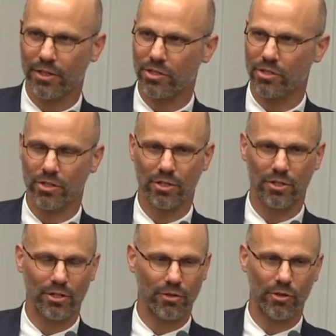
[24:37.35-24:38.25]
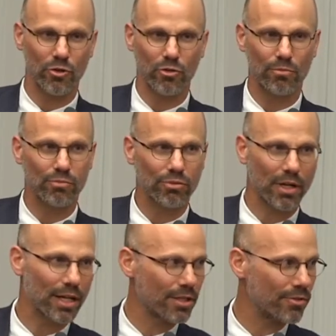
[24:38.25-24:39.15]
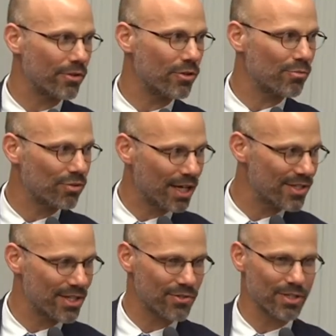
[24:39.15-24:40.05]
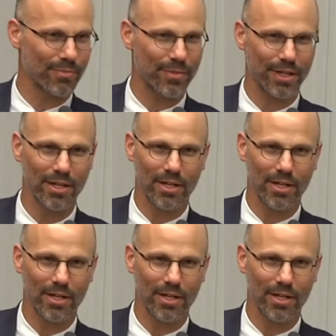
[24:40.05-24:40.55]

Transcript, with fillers: This is a you know a new product or a new process or something.